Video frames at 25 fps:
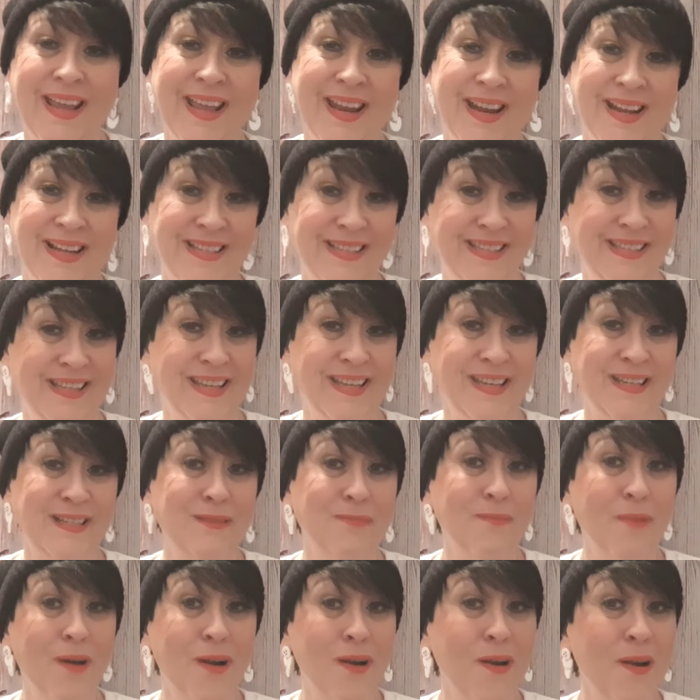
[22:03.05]
And I'll see you
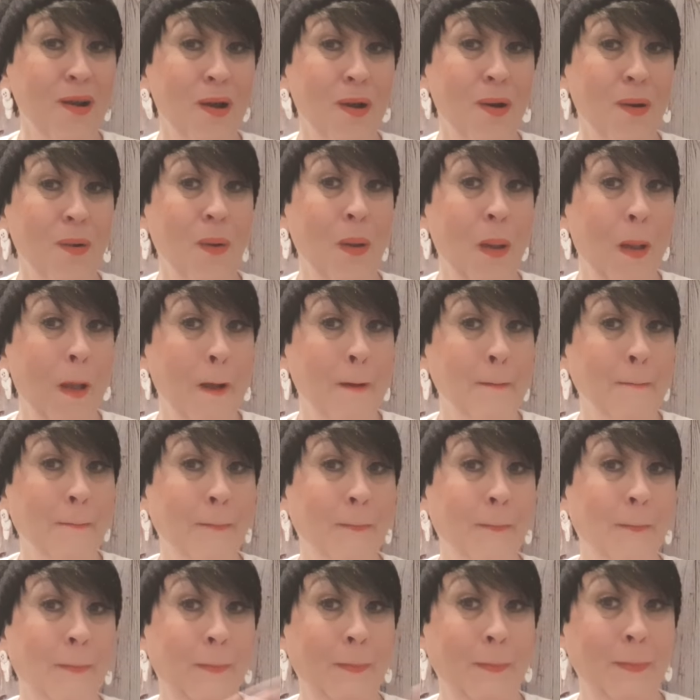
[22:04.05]
tomorrow.
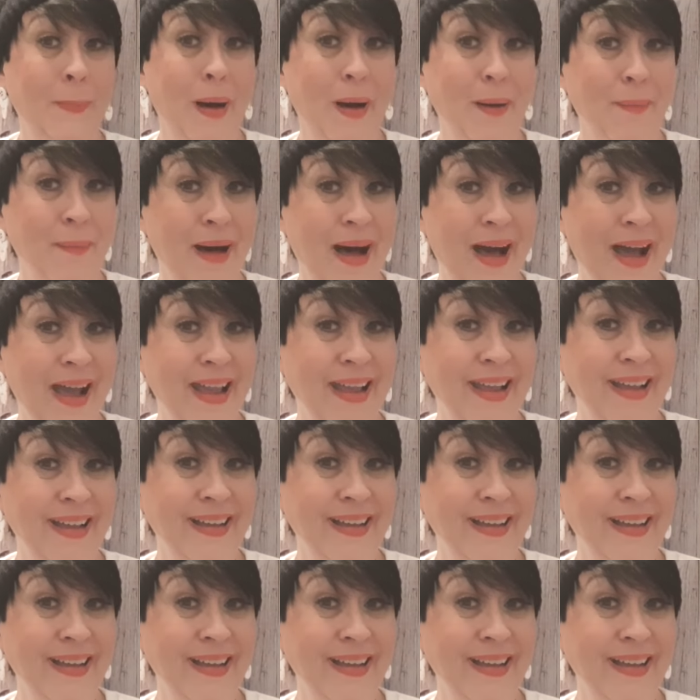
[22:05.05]
Bye-bye.